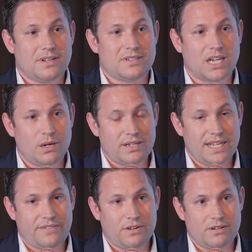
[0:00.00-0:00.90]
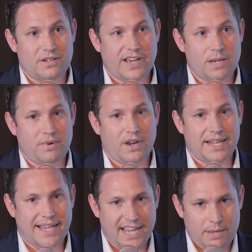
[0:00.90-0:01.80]
So if you're a developer
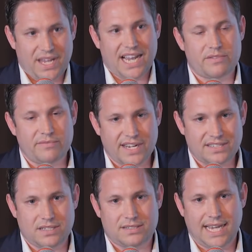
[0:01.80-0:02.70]
like I am that have investors,